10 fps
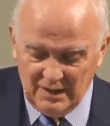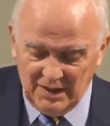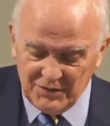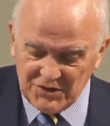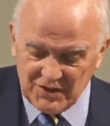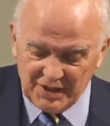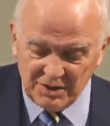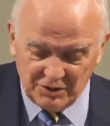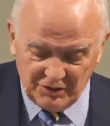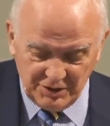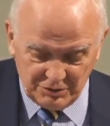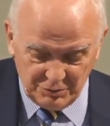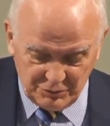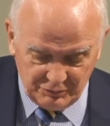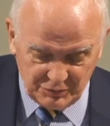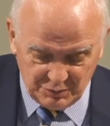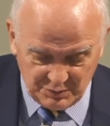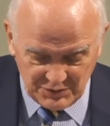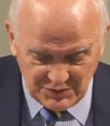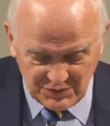And the second great truth, of
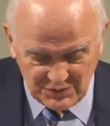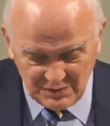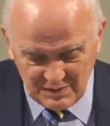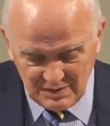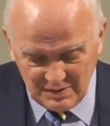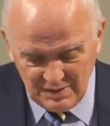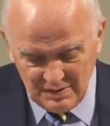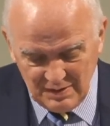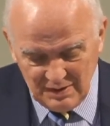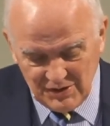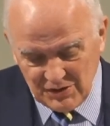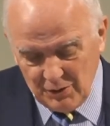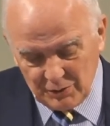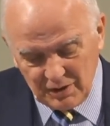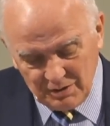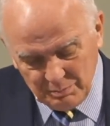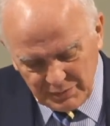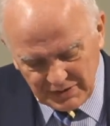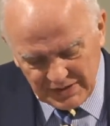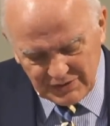course, is our
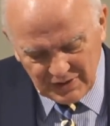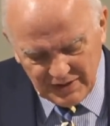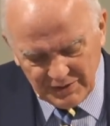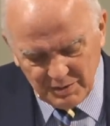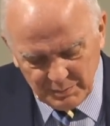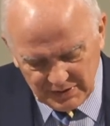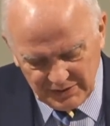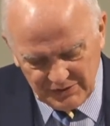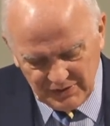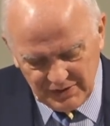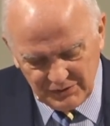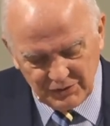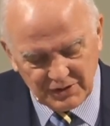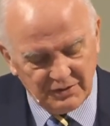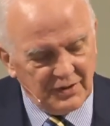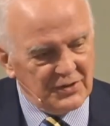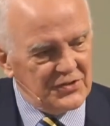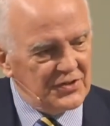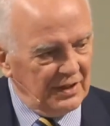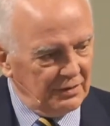complete inability to give
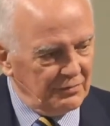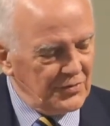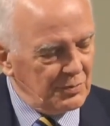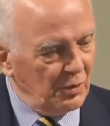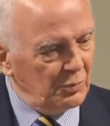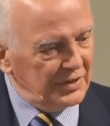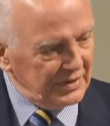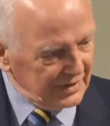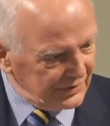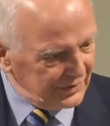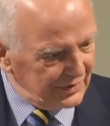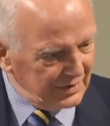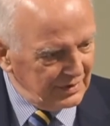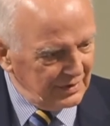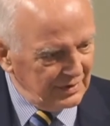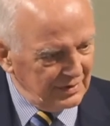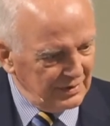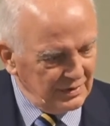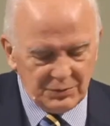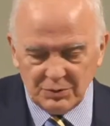ourselves what we need
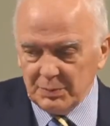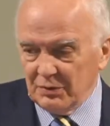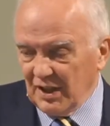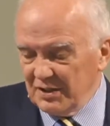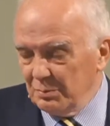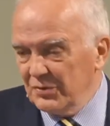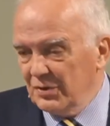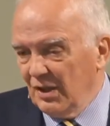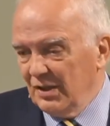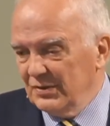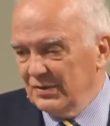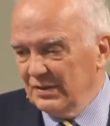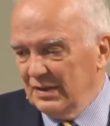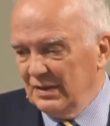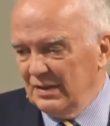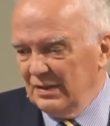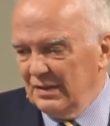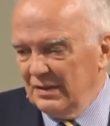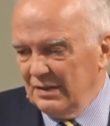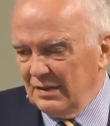to be right with God
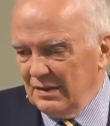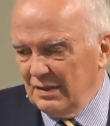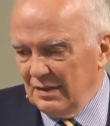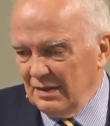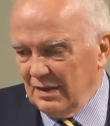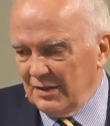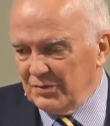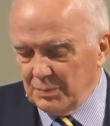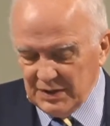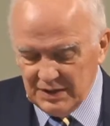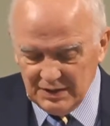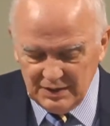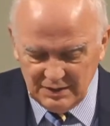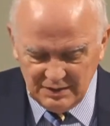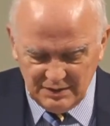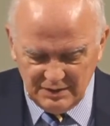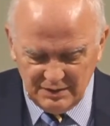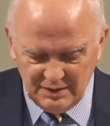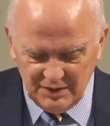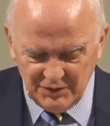and to be
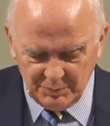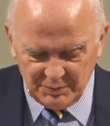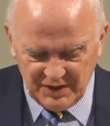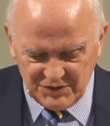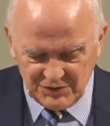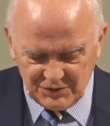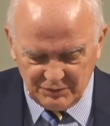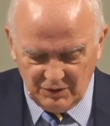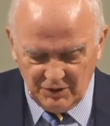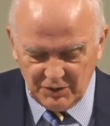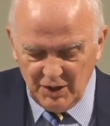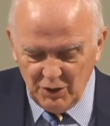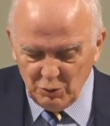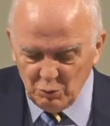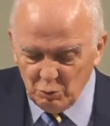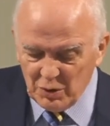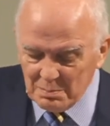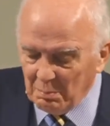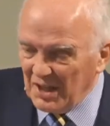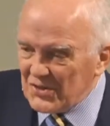in the presence of God. We
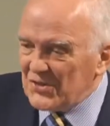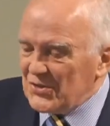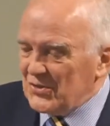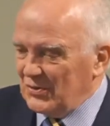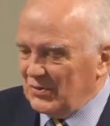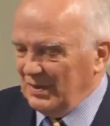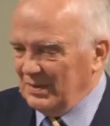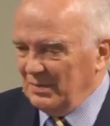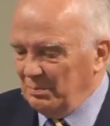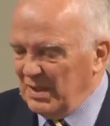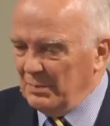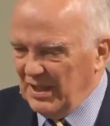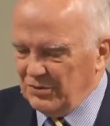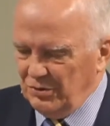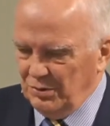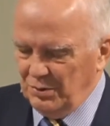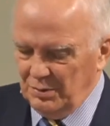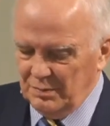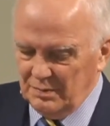must be made new.